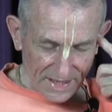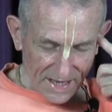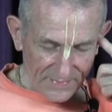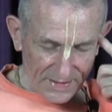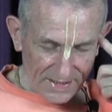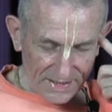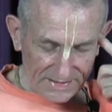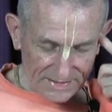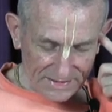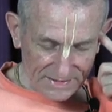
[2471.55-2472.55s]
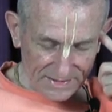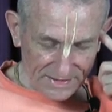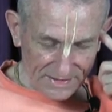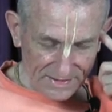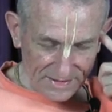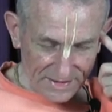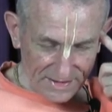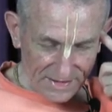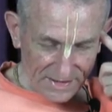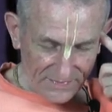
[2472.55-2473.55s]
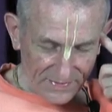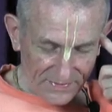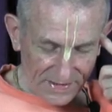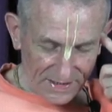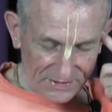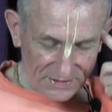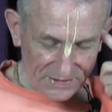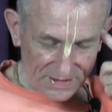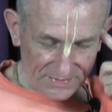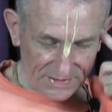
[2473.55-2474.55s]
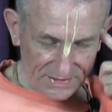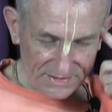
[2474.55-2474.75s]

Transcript: happiness, loving relationships.